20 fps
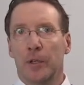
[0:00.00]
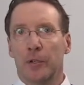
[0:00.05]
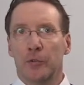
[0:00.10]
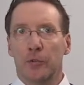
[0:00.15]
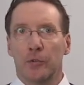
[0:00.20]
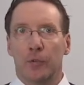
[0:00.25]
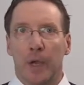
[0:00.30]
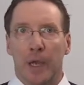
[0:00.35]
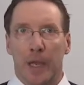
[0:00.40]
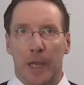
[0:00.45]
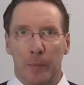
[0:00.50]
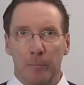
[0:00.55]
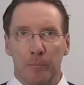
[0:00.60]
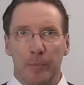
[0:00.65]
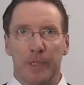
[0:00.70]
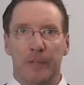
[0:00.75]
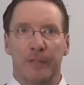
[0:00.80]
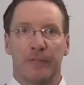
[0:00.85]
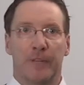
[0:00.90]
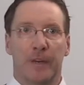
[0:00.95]
to
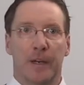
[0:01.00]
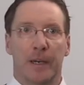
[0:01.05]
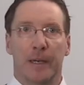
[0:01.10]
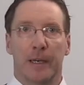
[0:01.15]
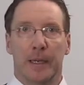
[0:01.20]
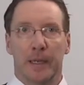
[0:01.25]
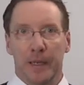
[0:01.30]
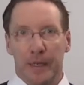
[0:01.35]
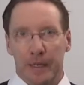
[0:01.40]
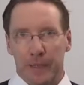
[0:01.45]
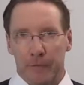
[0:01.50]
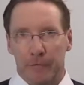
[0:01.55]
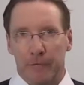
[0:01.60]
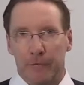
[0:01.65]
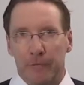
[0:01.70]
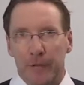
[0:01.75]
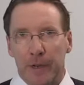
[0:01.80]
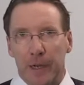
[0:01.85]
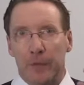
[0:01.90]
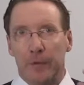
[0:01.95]
amplify the
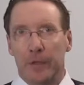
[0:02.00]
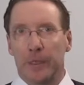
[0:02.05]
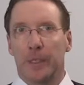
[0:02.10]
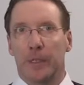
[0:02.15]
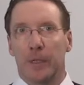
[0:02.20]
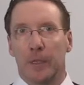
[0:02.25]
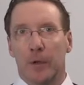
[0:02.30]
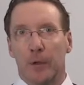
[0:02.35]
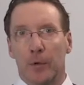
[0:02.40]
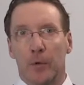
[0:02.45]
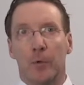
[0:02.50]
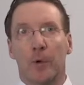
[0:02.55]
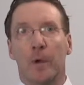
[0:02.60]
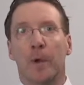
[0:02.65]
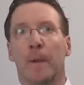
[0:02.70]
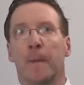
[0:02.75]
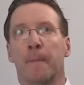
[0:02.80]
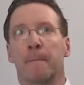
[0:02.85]
very low